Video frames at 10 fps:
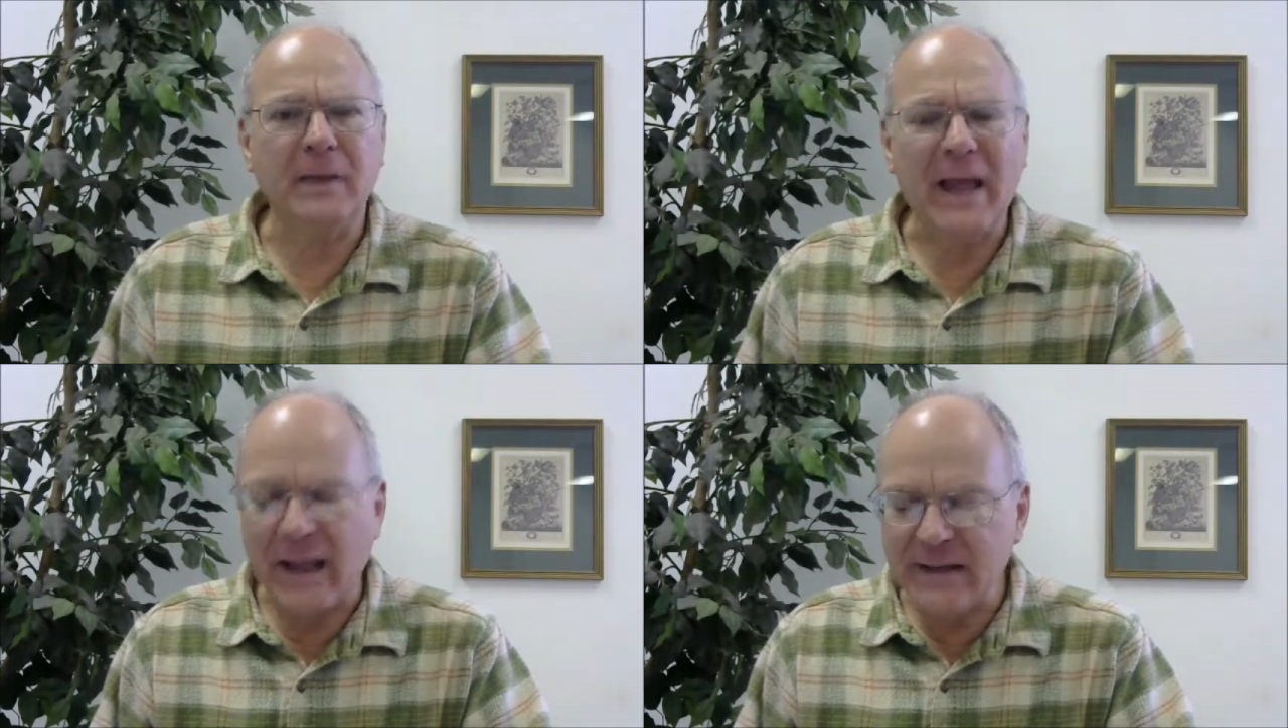
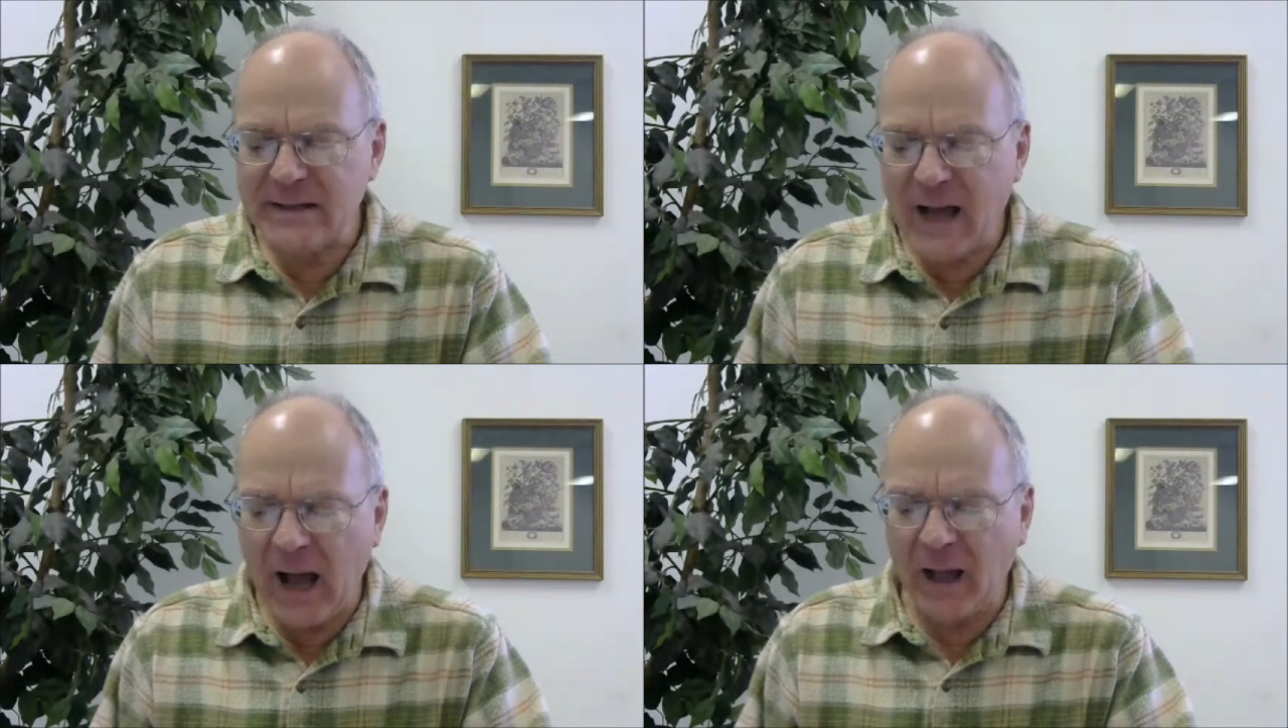and
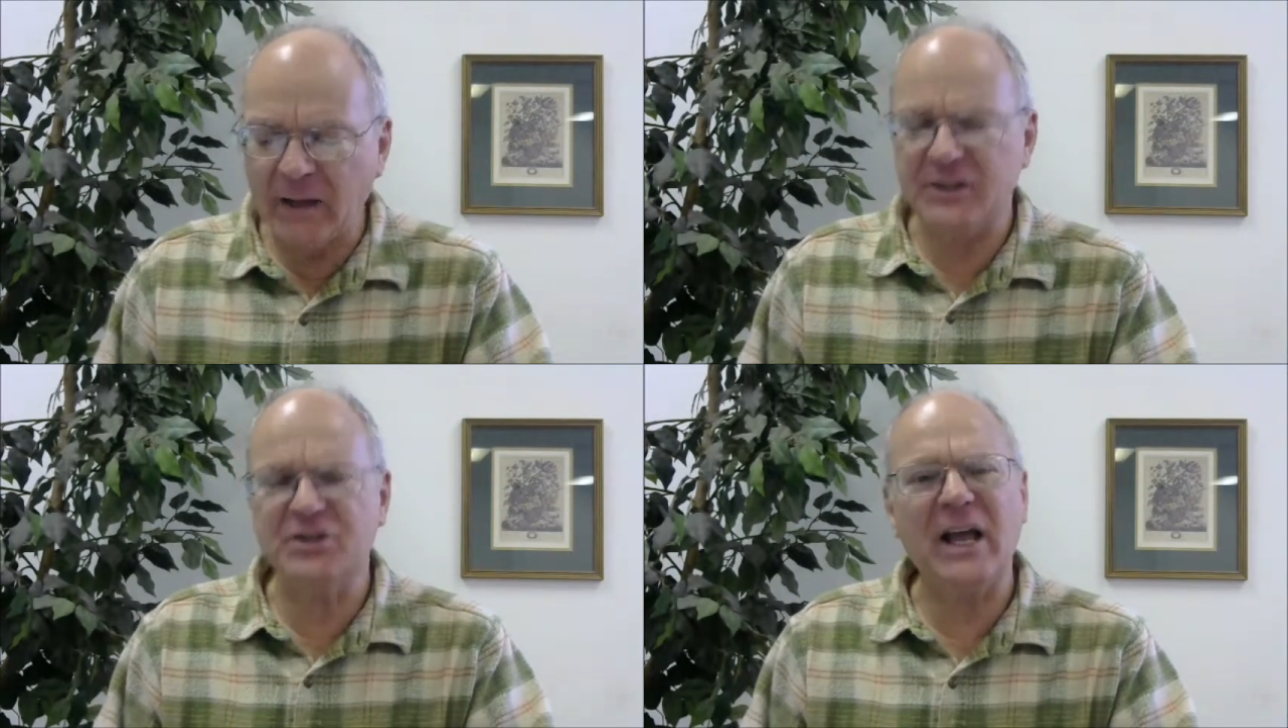
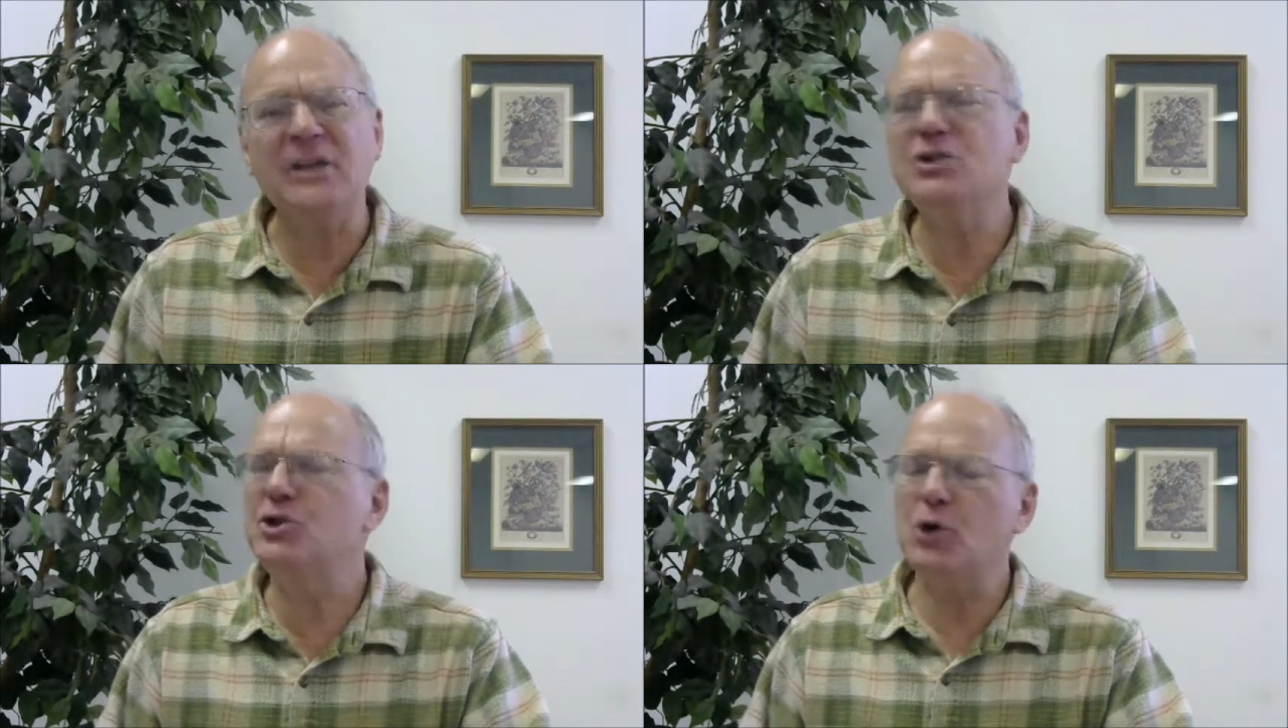knowledge
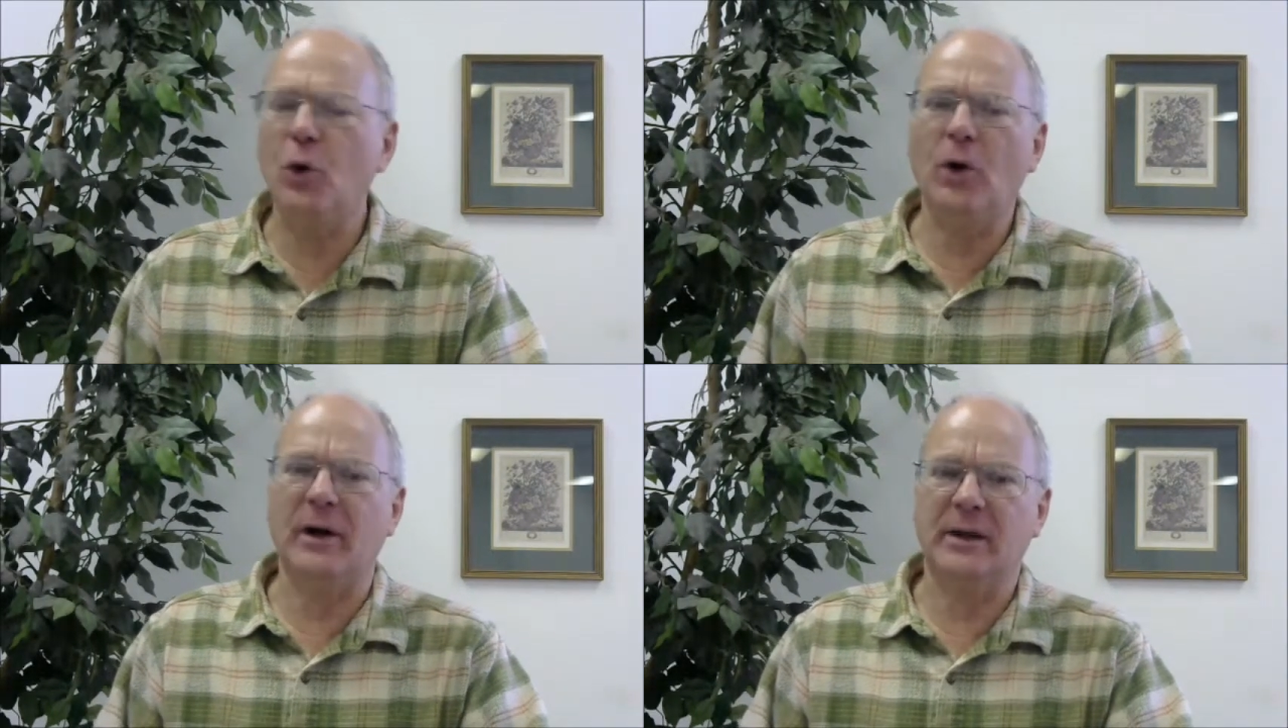and
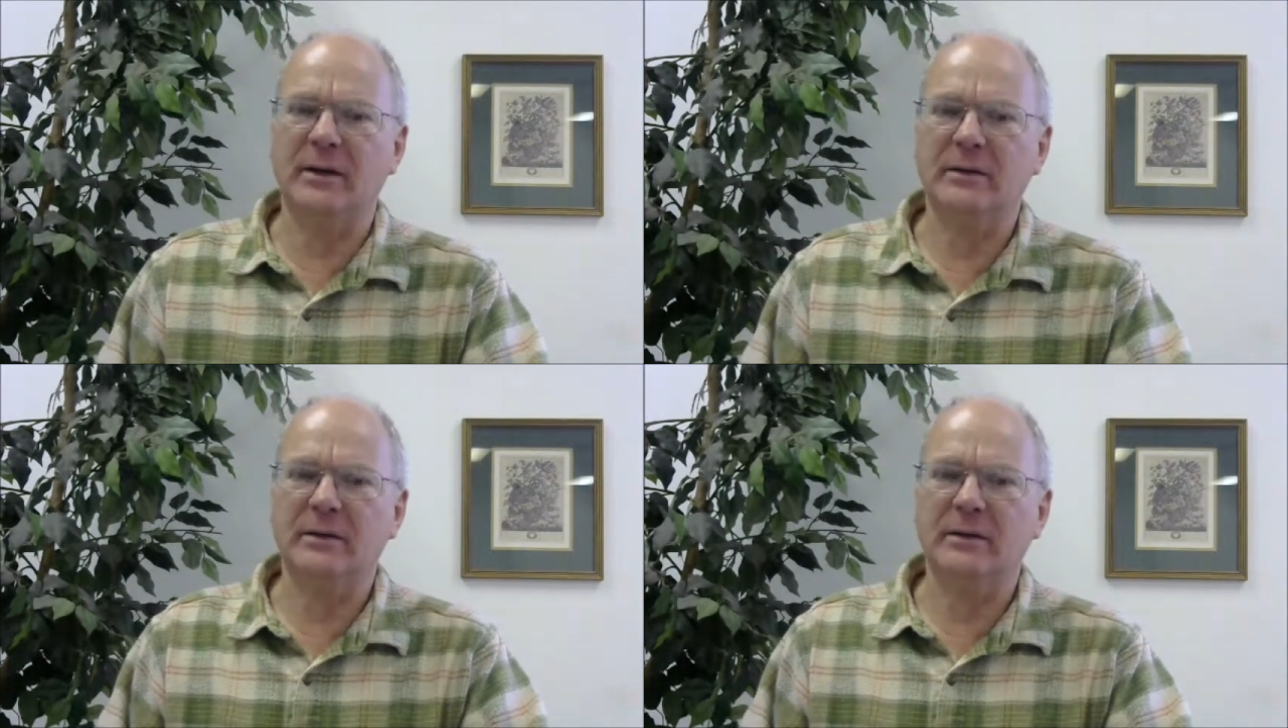joy.